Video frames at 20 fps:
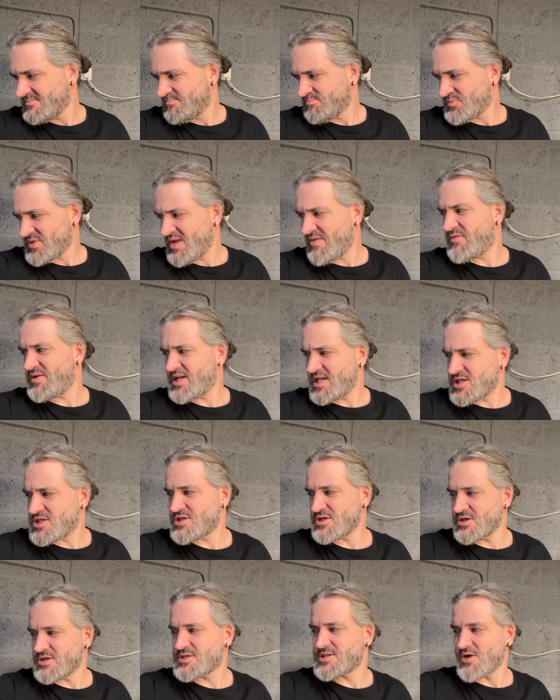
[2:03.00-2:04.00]
If it is
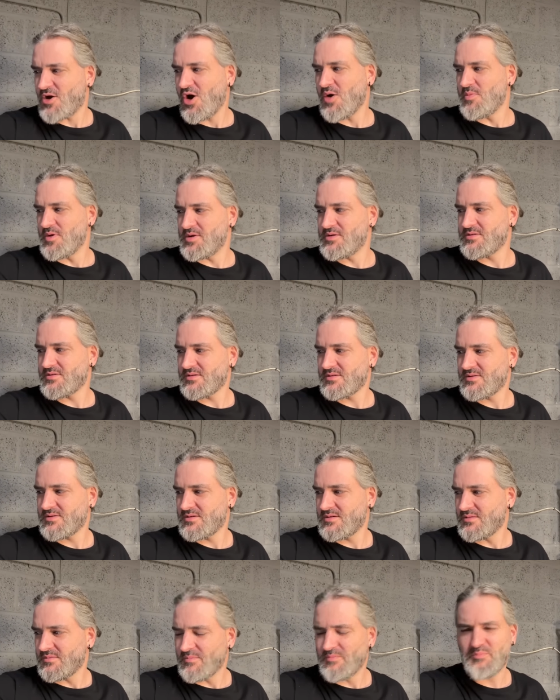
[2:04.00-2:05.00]
you, Simon,
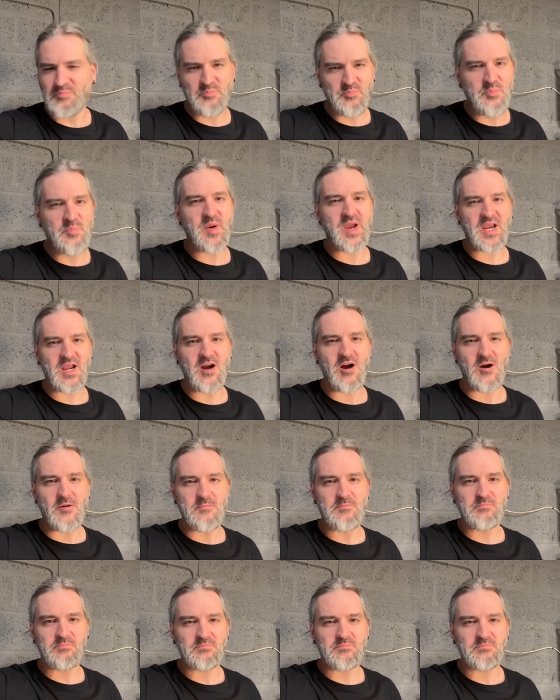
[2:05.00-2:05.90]
big up.